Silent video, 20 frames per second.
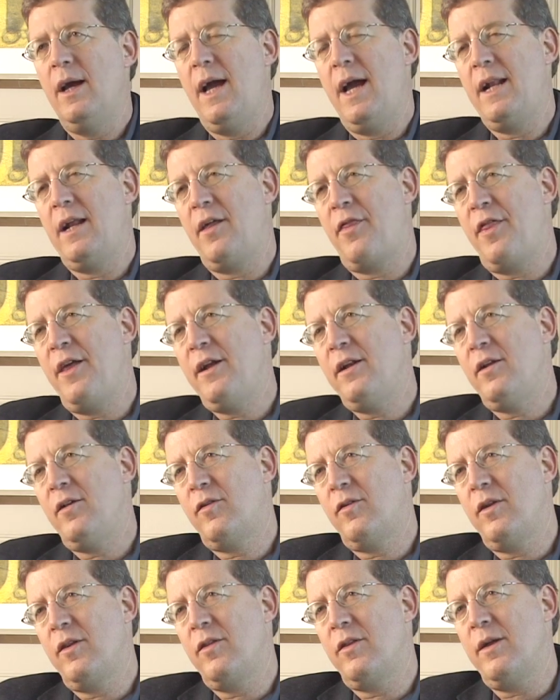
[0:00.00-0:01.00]
And I think
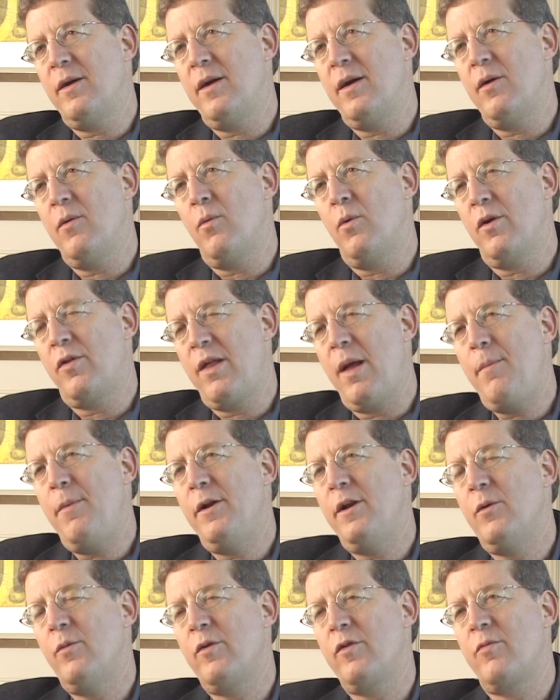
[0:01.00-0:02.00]
what's
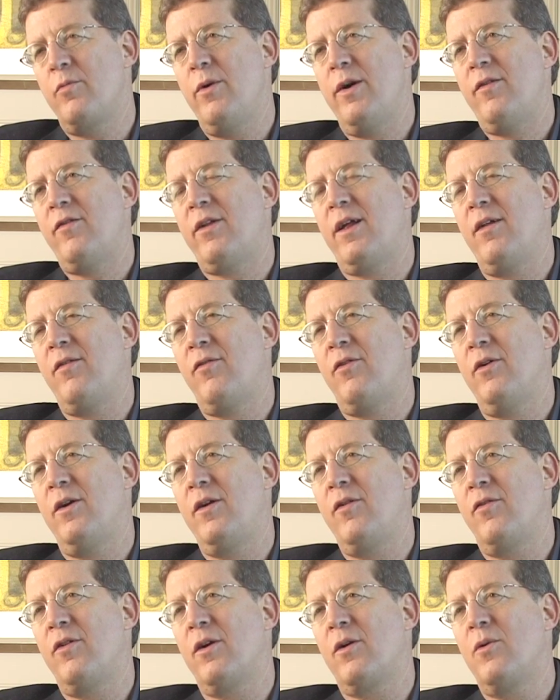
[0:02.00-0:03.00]
happening with breast cancer
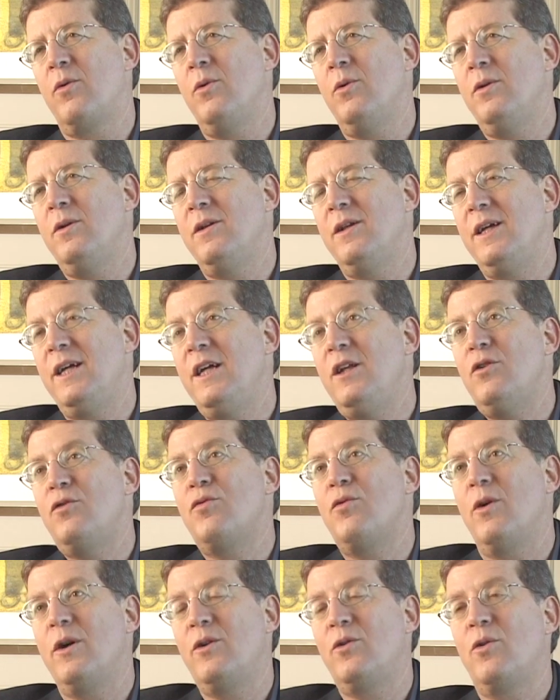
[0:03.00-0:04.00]
is a good
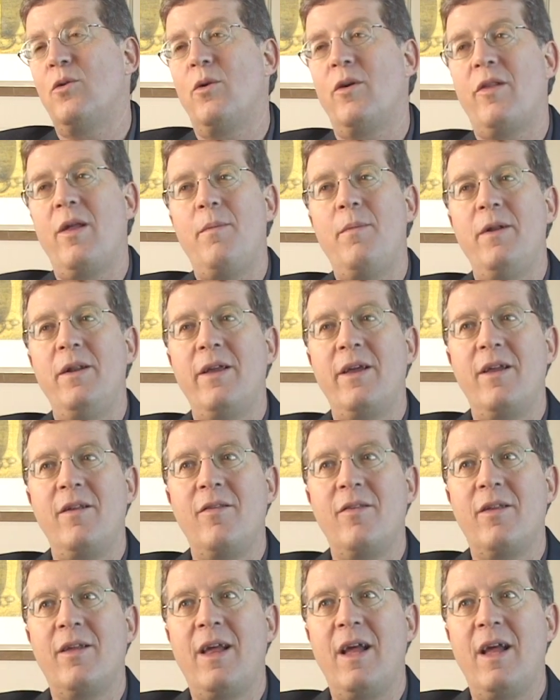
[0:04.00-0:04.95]
intro into what's happening in